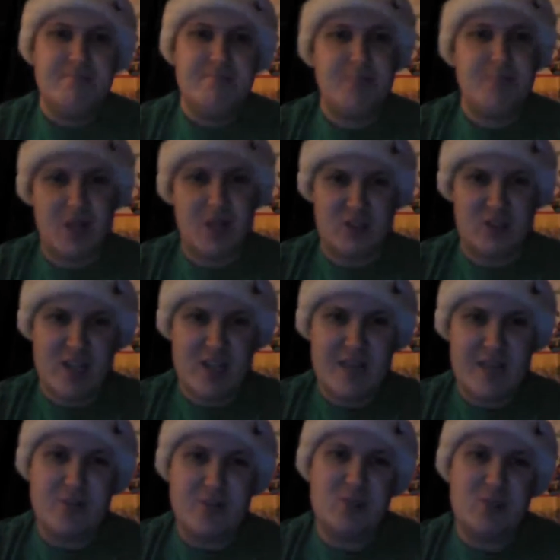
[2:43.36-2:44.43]
but I'll try to
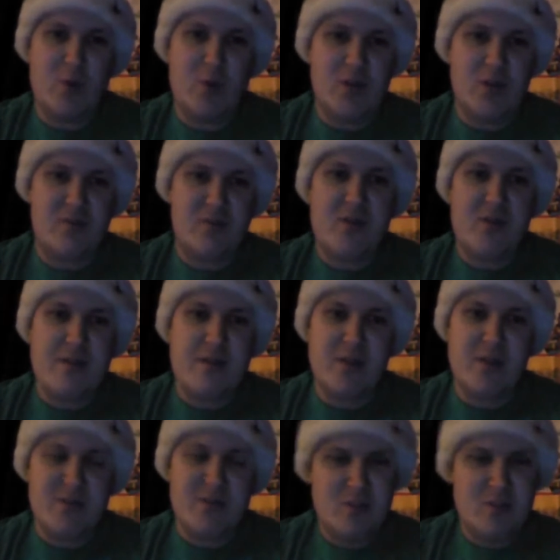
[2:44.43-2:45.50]
keep this spoiler free,
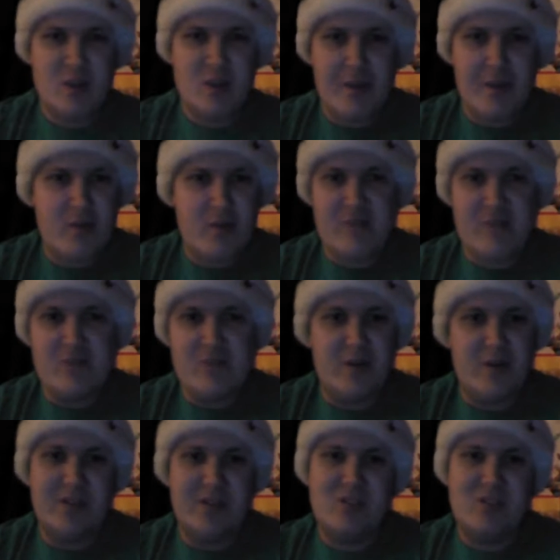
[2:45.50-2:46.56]
but you saw my review
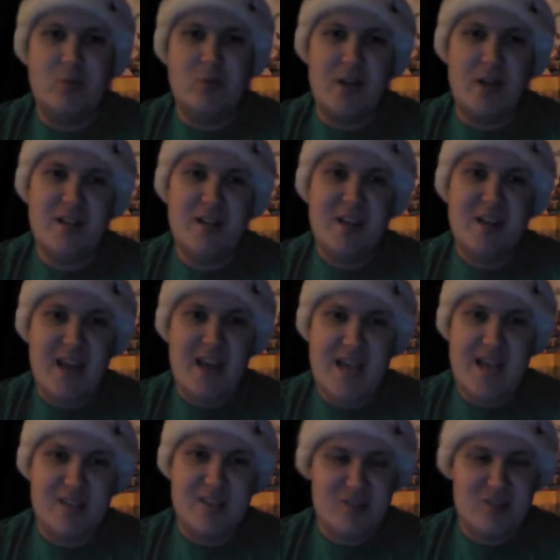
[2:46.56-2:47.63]
on this one, and